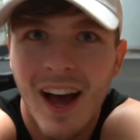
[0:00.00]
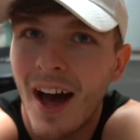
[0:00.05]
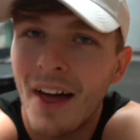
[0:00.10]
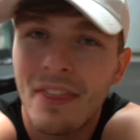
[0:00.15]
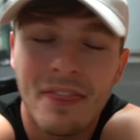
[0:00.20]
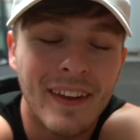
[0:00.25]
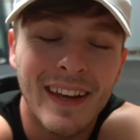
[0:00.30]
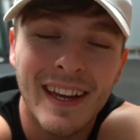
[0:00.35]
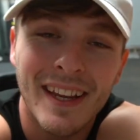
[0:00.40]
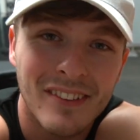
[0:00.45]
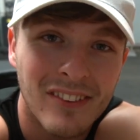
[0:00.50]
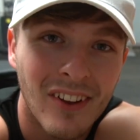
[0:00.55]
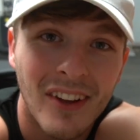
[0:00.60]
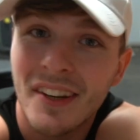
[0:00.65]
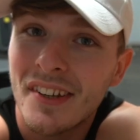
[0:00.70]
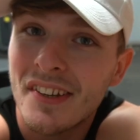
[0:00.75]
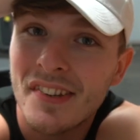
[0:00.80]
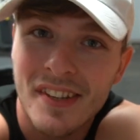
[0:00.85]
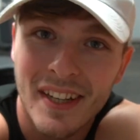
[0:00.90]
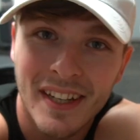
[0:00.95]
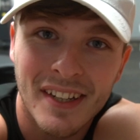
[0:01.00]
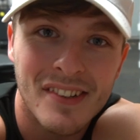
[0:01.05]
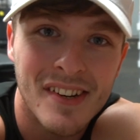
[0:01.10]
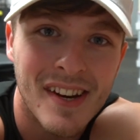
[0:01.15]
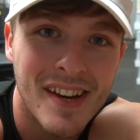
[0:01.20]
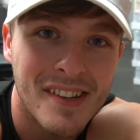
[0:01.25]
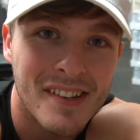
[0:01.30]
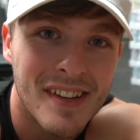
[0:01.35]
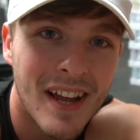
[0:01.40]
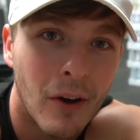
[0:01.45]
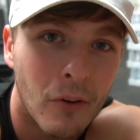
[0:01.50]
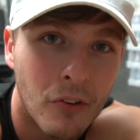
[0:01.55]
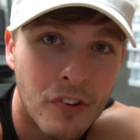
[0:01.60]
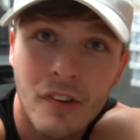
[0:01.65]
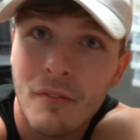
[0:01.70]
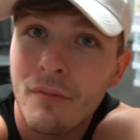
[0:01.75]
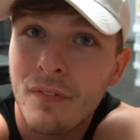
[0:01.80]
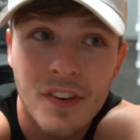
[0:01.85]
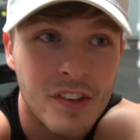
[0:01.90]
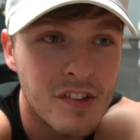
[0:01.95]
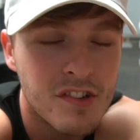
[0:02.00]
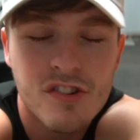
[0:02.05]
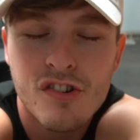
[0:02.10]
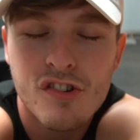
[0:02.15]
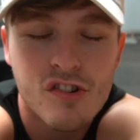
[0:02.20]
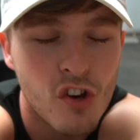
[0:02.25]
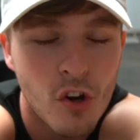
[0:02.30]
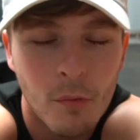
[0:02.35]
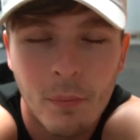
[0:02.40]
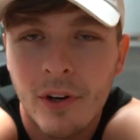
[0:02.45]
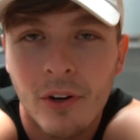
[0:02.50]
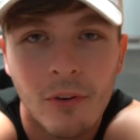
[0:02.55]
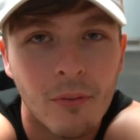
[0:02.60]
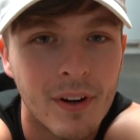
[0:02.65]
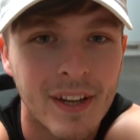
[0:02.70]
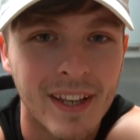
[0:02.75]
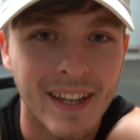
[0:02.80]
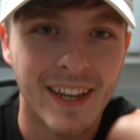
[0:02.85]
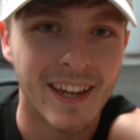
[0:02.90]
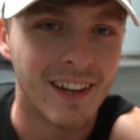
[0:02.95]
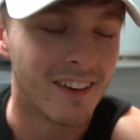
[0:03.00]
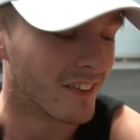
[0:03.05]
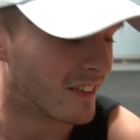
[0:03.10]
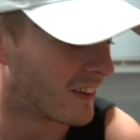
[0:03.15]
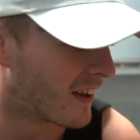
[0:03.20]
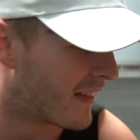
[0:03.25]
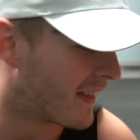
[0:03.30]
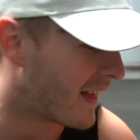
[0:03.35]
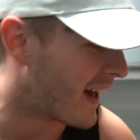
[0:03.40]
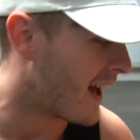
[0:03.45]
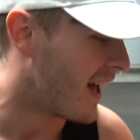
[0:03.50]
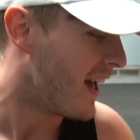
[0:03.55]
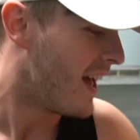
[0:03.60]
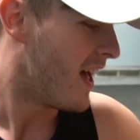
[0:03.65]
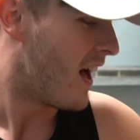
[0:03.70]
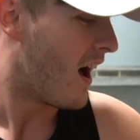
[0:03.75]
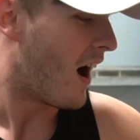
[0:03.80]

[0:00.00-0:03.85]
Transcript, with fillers: I think it's like six years now or something stupid or ridiculous like that.